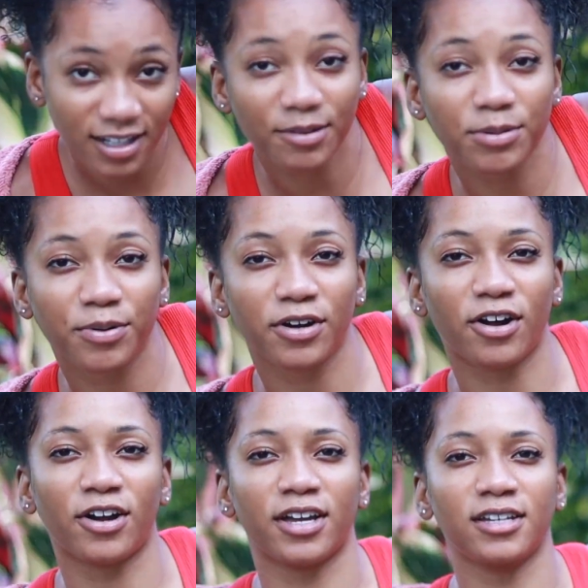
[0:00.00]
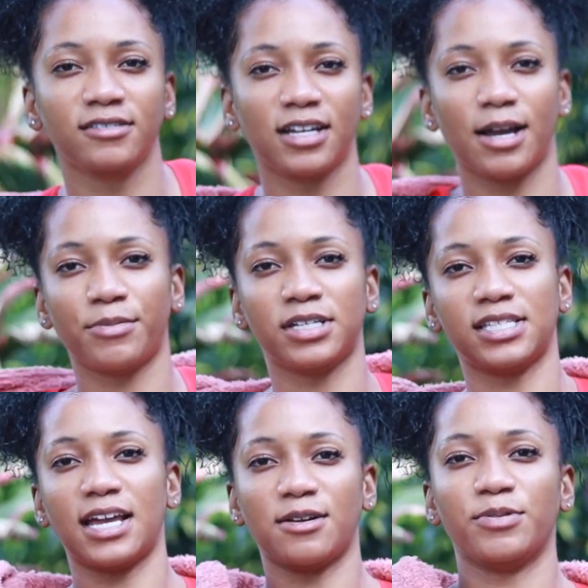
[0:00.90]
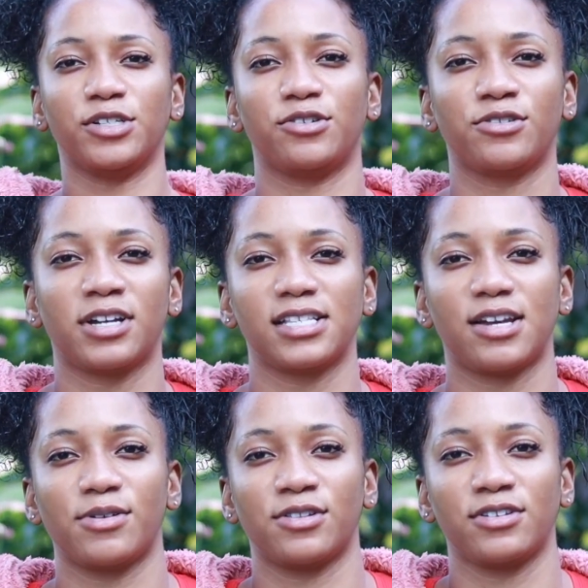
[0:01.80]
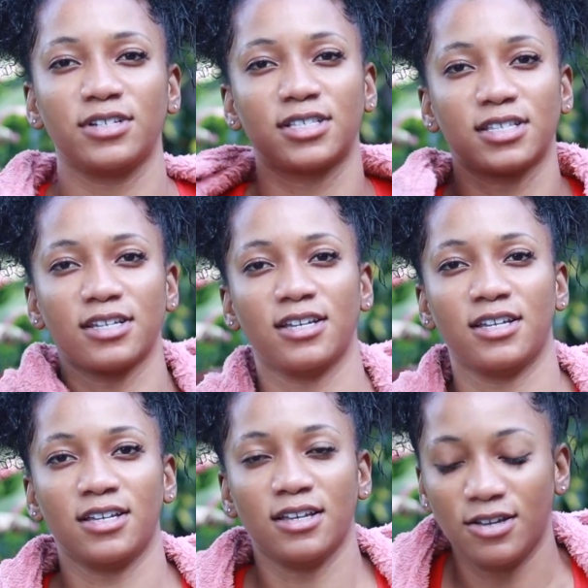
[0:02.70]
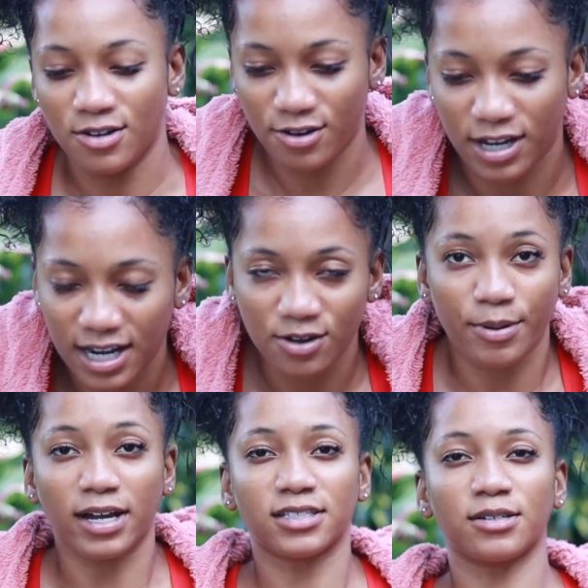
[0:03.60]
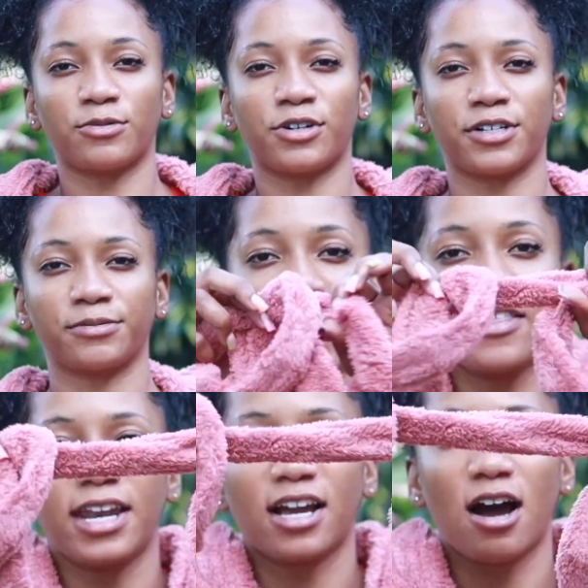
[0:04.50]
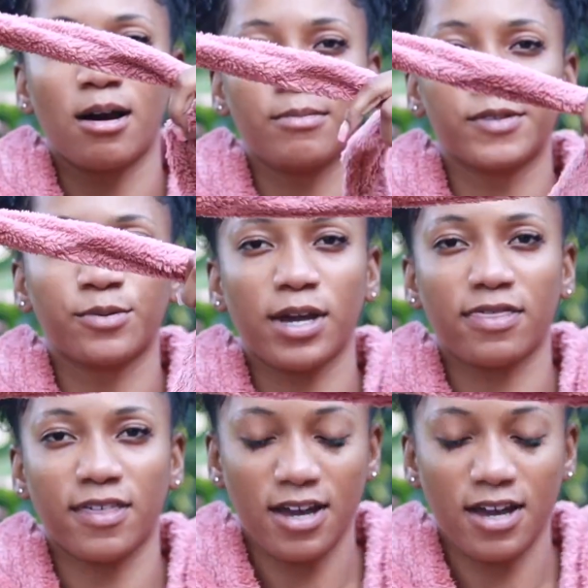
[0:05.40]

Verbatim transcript: let me put it on. I'm gonna stand up and show you guys how it looks. Or can I go back some more? And then it comes with,